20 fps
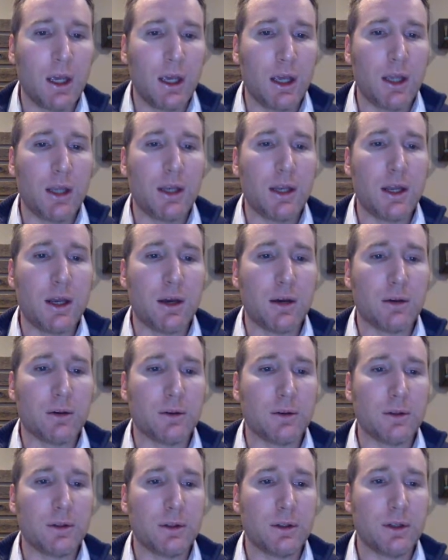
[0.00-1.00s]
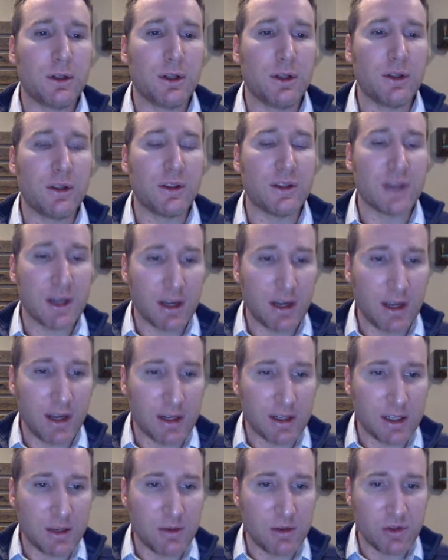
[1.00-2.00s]
Now, the second
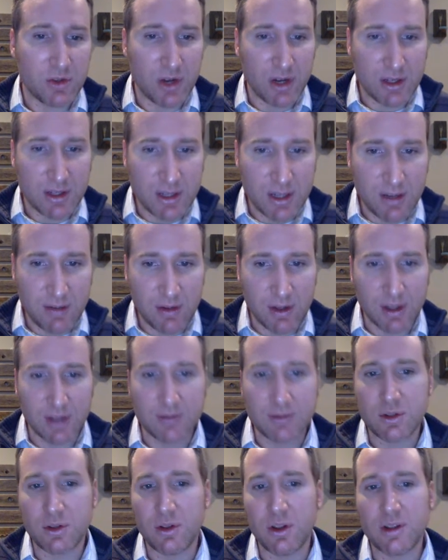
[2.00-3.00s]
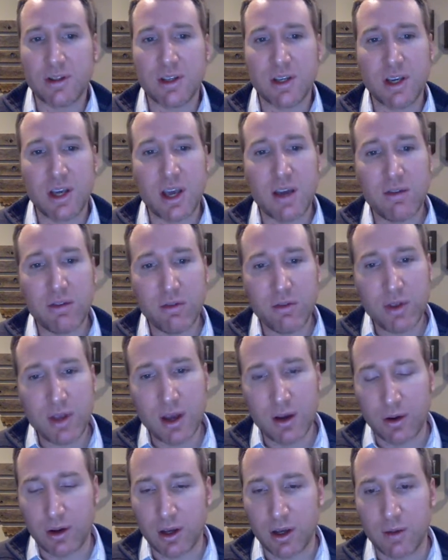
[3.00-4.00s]
axiom is transitivity. So let's say you have three
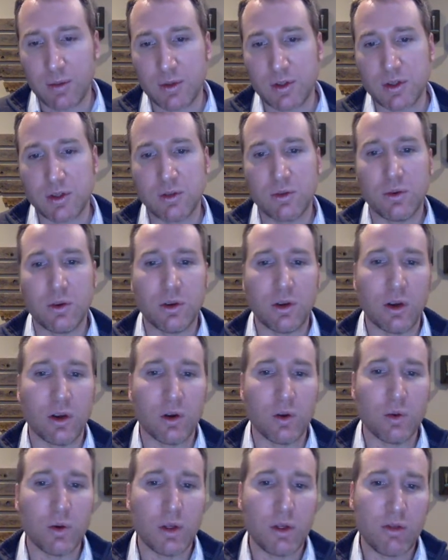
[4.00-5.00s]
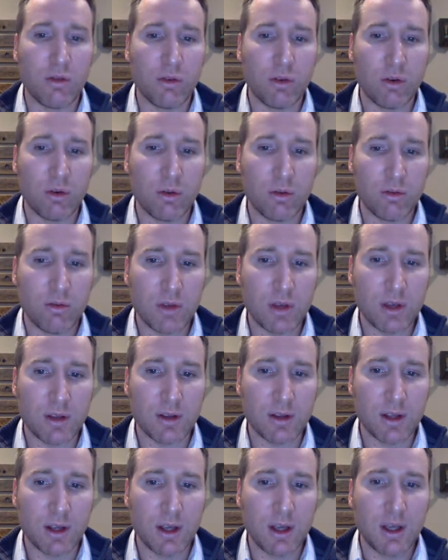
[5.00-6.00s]
outcomes, O1 through O3.
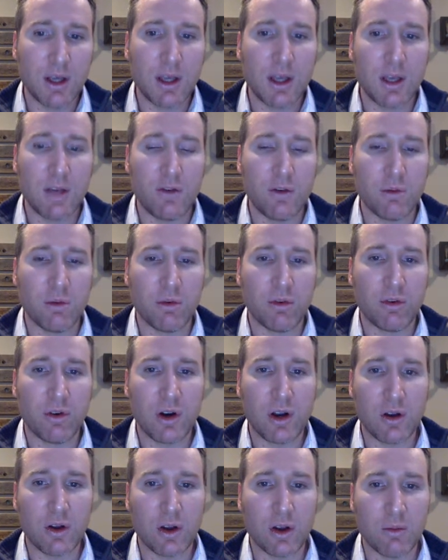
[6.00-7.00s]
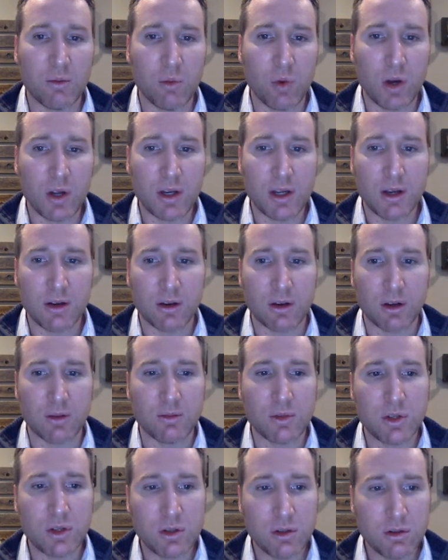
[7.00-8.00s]
If you prefer outcome 1 to outcome
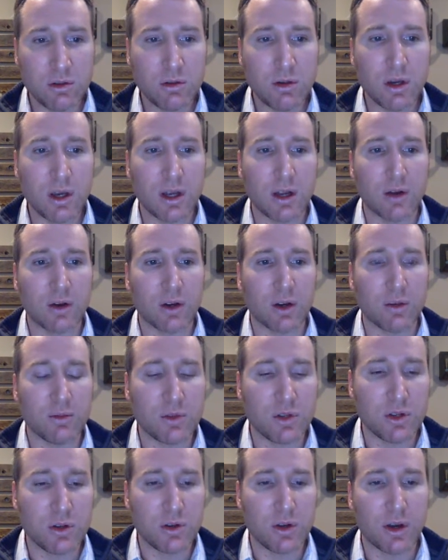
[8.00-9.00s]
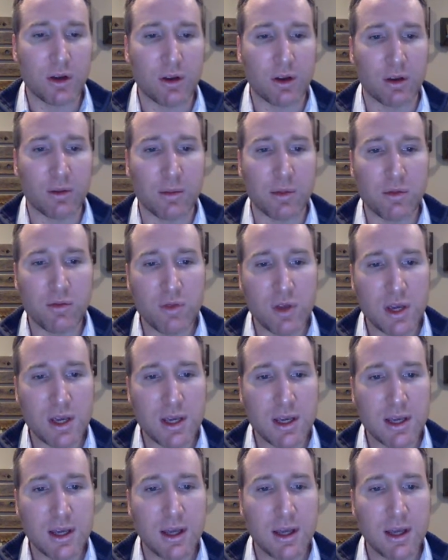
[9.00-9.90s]
2 and outcome 2 to outcome 3,